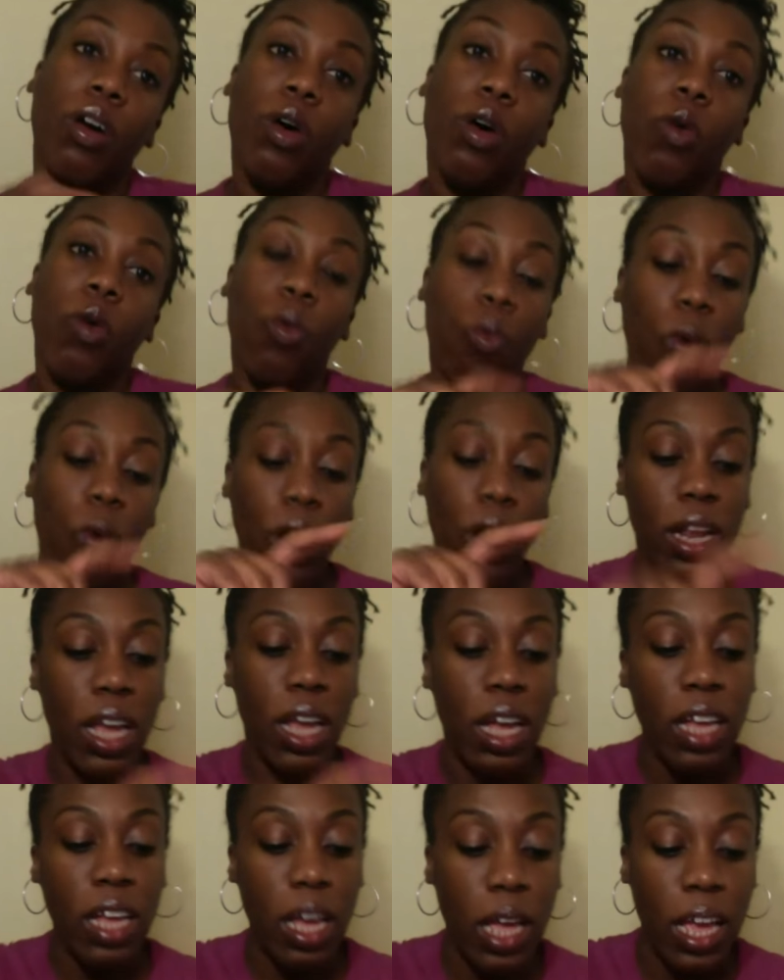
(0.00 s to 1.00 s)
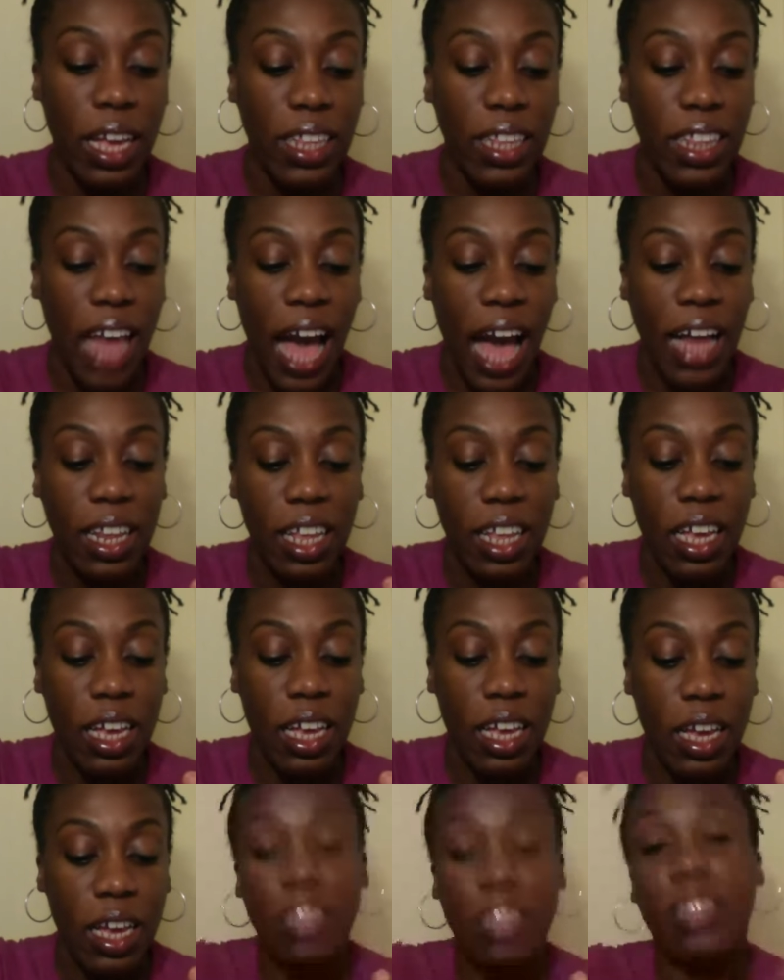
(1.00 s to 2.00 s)
what exactly
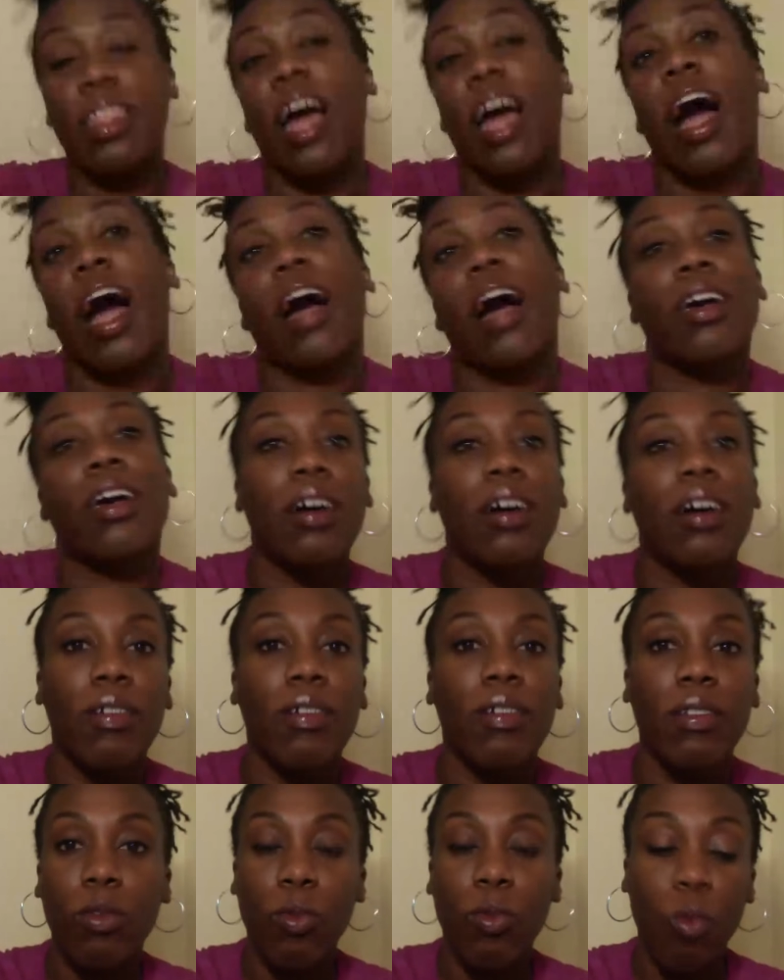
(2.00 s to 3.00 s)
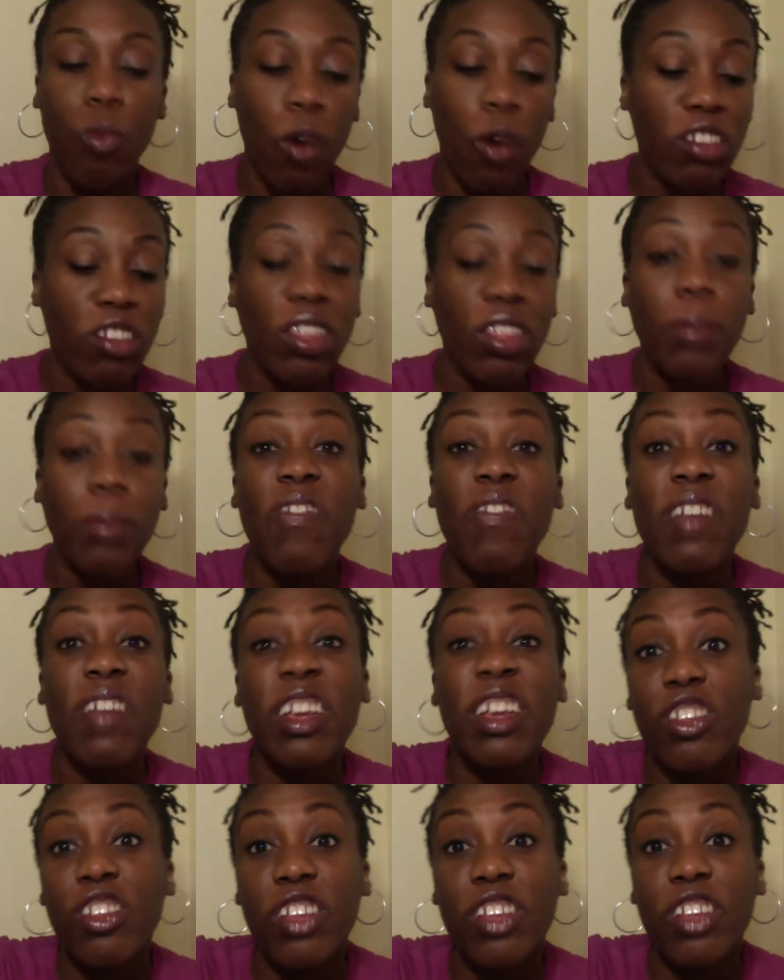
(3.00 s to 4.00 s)
is a stock? What are some
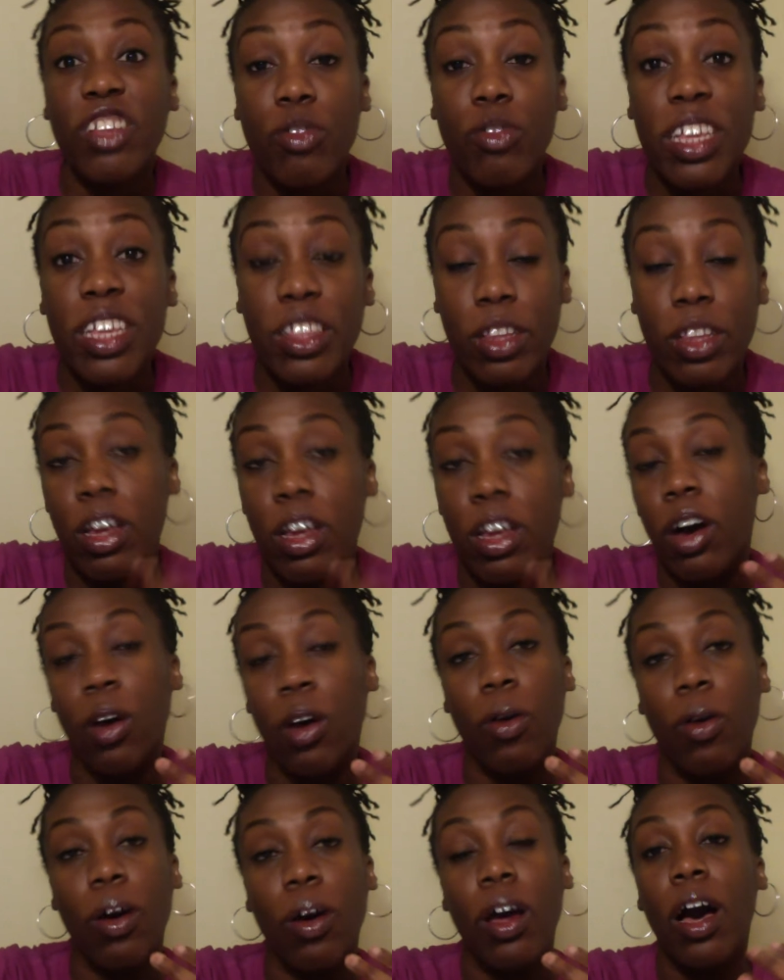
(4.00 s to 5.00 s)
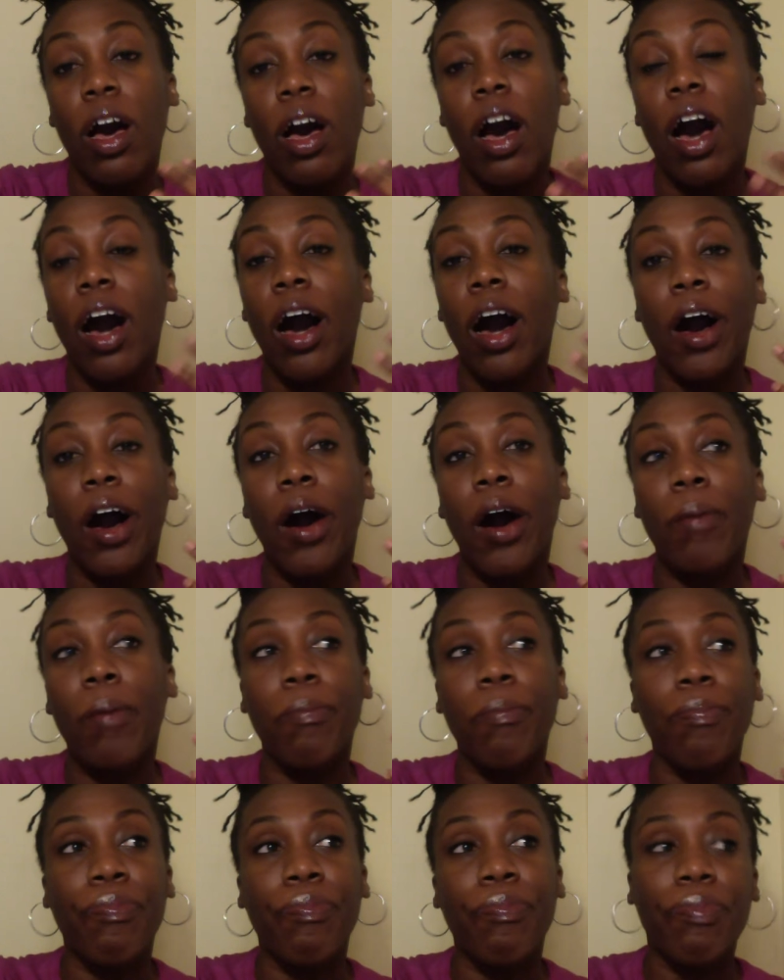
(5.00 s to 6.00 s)
definitions that you need to know? How
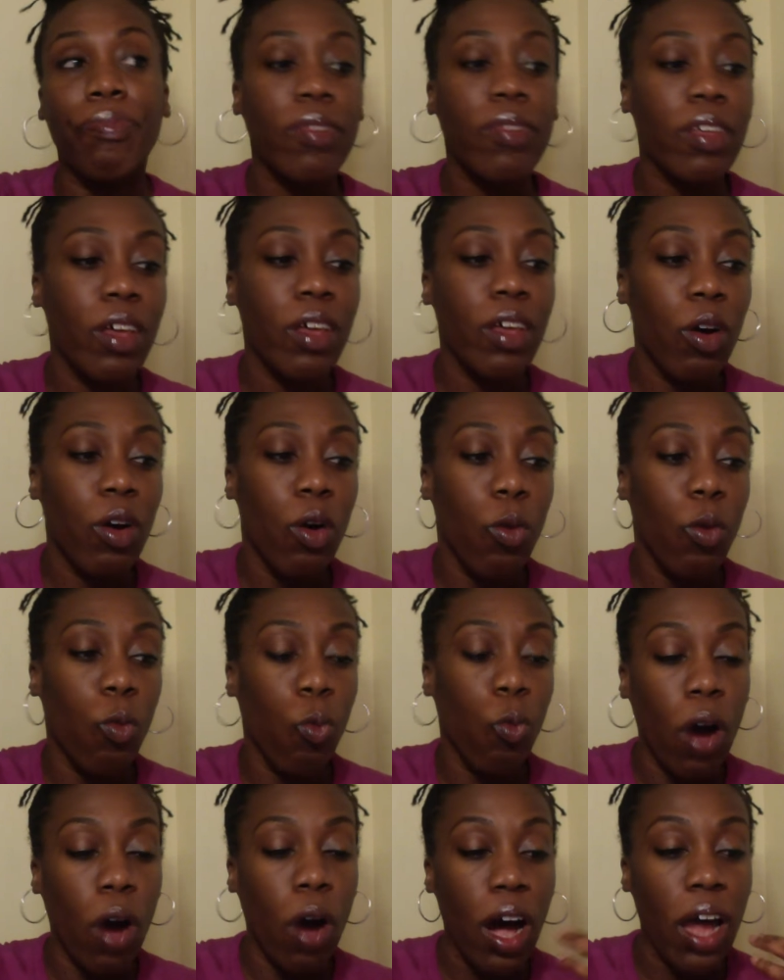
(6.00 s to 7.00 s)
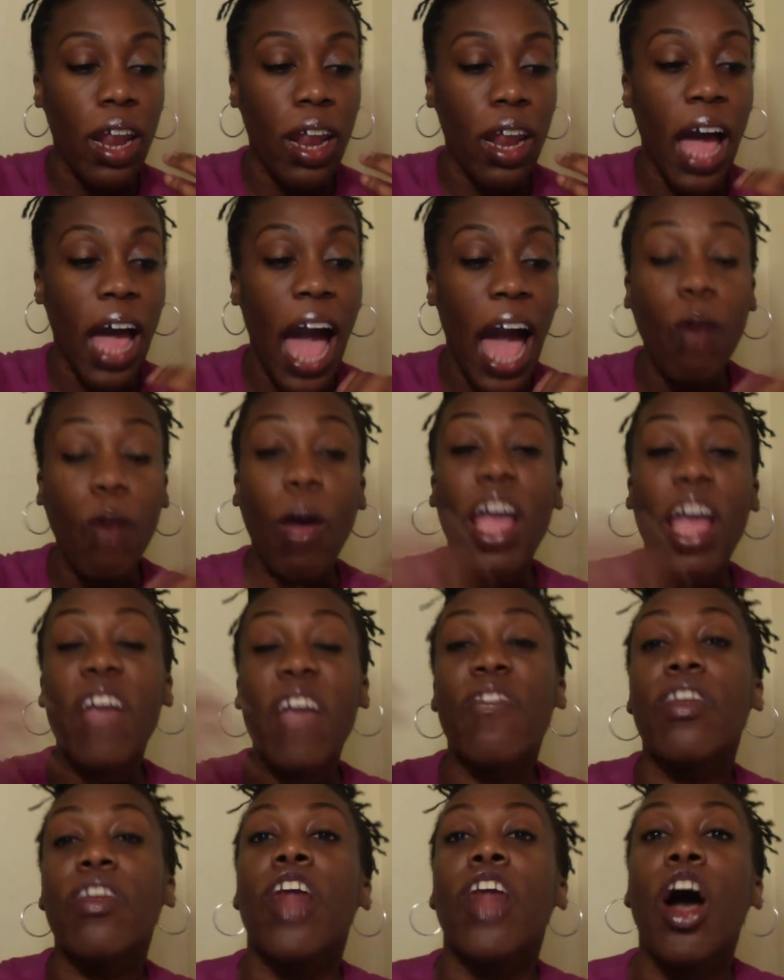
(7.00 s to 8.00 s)
do I even
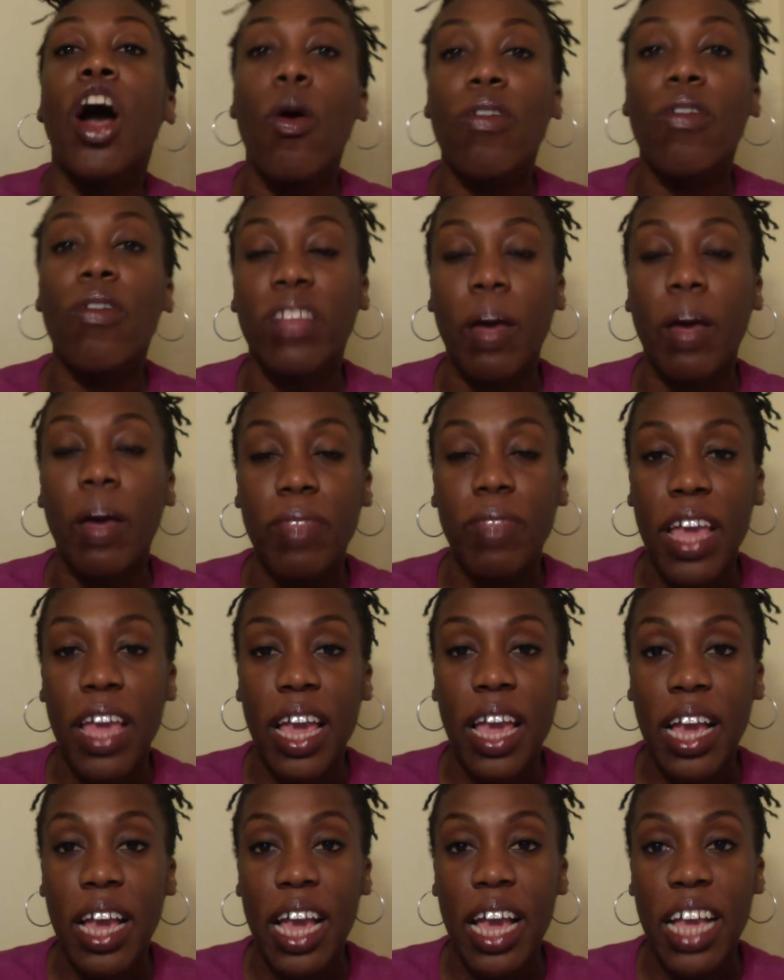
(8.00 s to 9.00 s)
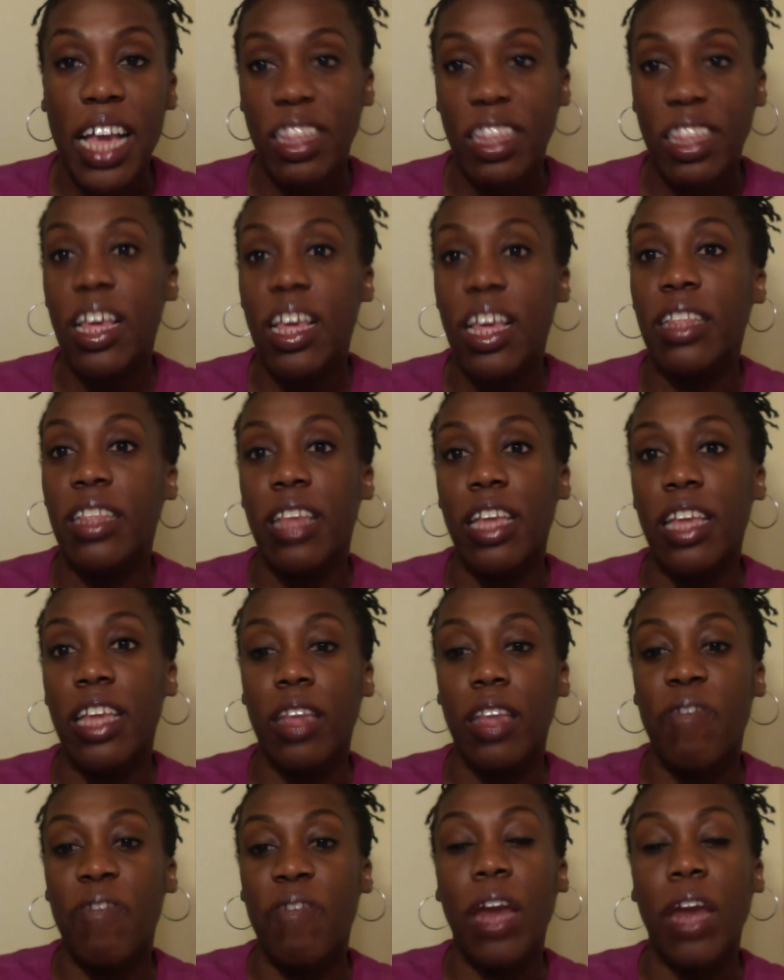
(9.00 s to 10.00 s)
know if something is
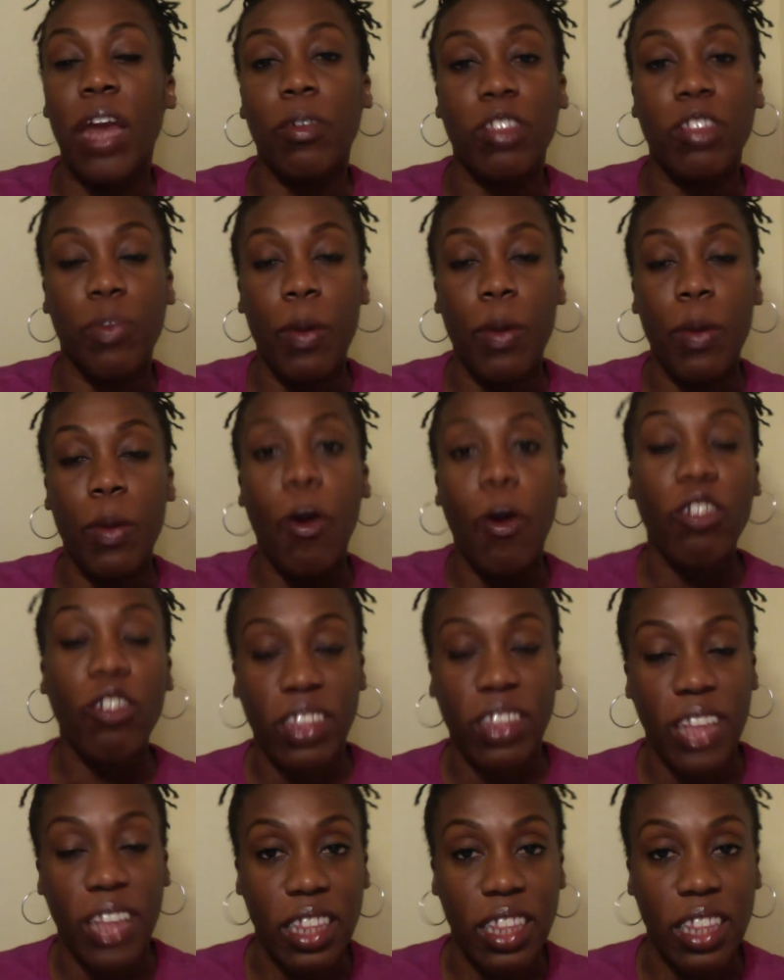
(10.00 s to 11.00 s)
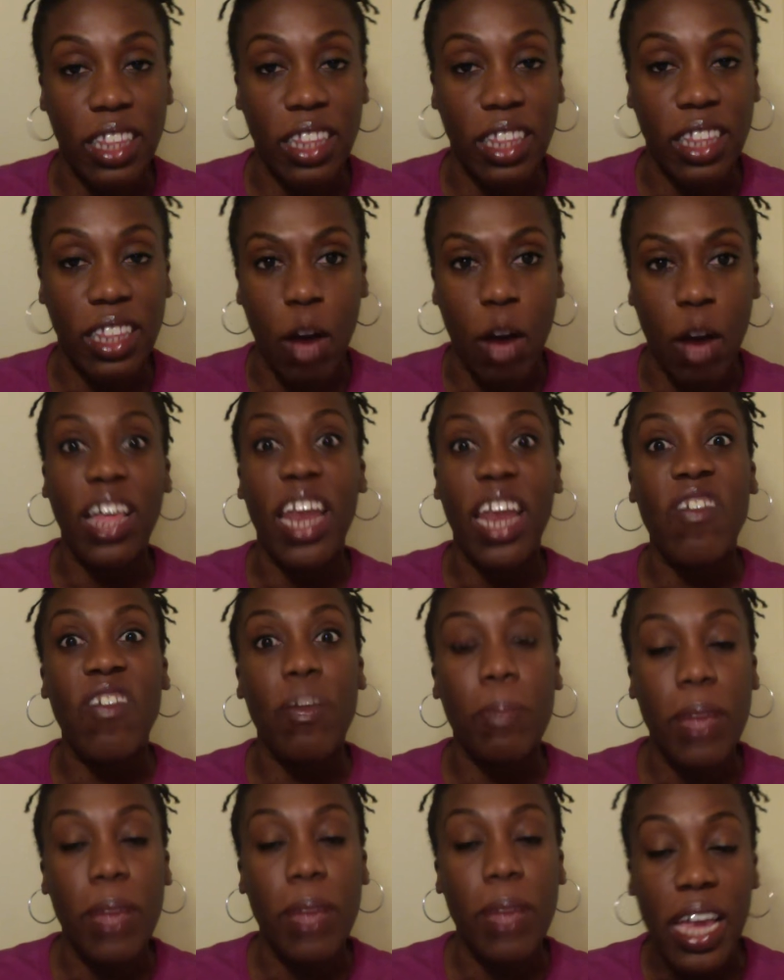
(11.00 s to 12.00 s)
available to be purchased as a stock? What does that even
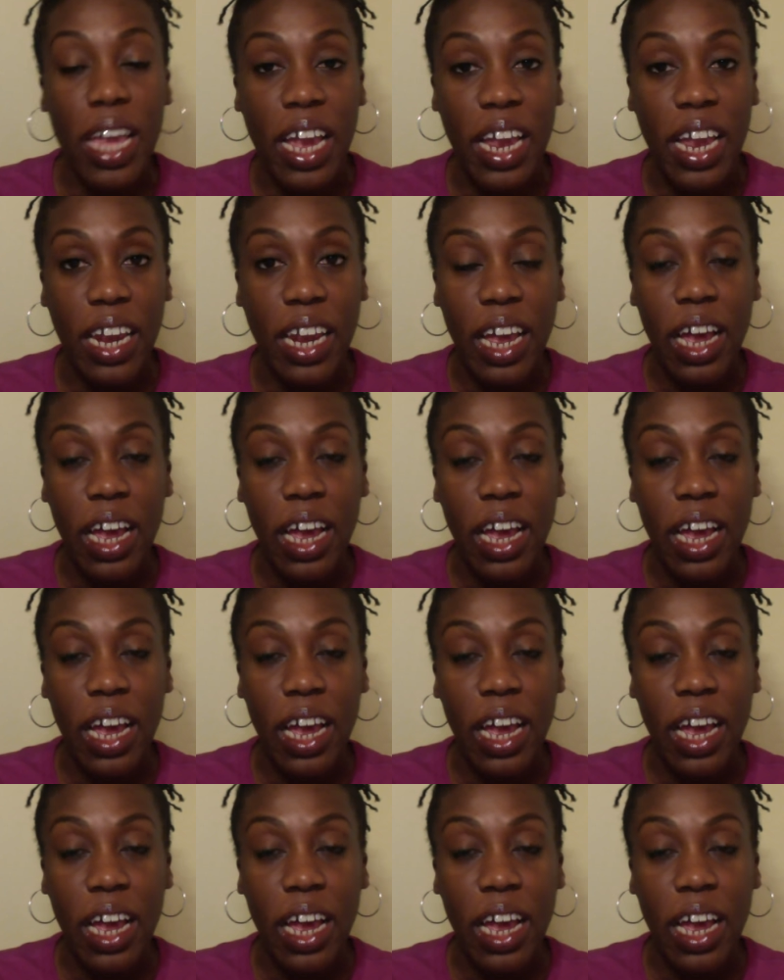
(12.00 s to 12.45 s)
mean?